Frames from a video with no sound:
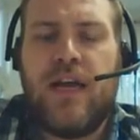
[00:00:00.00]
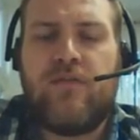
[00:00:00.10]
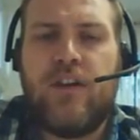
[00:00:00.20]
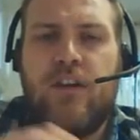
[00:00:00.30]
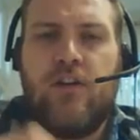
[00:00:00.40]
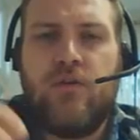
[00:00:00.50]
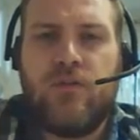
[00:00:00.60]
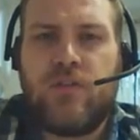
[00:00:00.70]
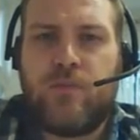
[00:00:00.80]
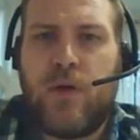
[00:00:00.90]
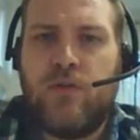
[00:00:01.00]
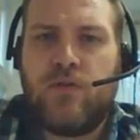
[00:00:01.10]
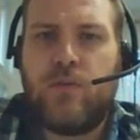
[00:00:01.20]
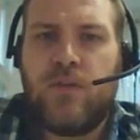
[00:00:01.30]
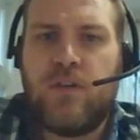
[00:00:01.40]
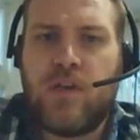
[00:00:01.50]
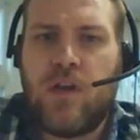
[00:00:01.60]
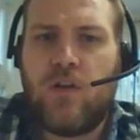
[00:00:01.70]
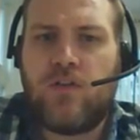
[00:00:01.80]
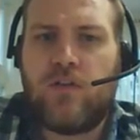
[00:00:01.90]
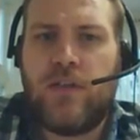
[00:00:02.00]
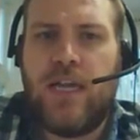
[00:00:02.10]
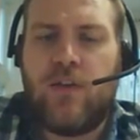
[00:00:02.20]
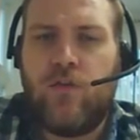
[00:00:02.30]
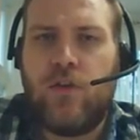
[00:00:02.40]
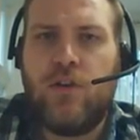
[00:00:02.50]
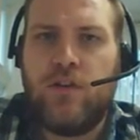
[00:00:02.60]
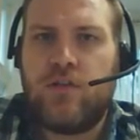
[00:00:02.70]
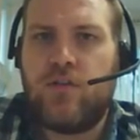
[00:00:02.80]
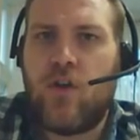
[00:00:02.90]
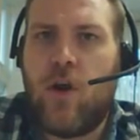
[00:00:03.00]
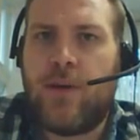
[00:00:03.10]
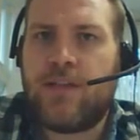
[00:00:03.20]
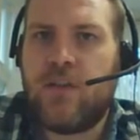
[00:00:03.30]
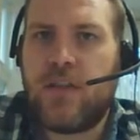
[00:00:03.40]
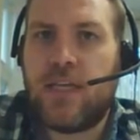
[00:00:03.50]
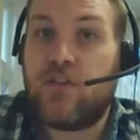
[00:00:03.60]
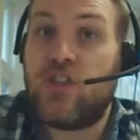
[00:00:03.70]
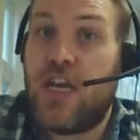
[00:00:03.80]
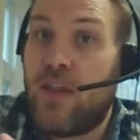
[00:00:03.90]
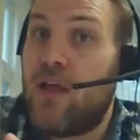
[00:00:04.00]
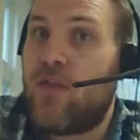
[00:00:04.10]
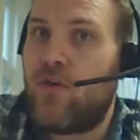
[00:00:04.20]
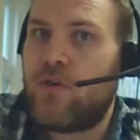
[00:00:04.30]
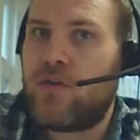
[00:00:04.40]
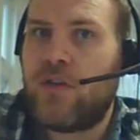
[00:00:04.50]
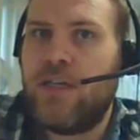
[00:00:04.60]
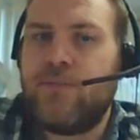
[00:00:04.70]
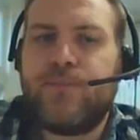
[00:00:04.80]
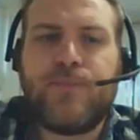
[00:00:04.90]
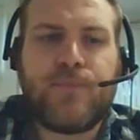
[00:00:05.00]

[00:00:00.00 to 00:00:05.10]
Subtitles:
every learner was to post something in the glossary and other learners could comment on that to share their thoughts on it.